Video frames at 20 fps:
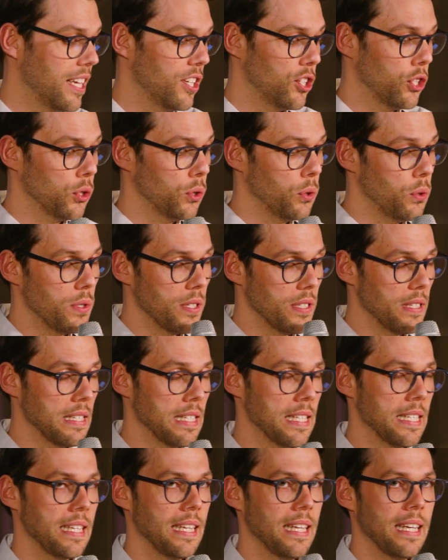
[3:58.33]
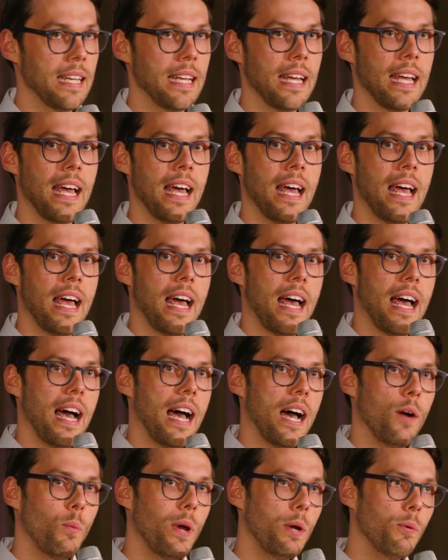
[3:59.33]
delusions.
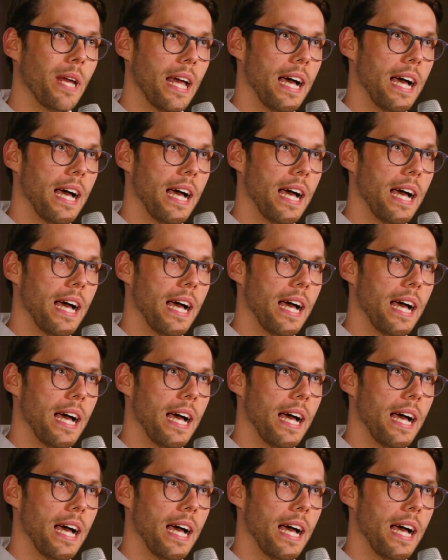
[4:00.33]
And when we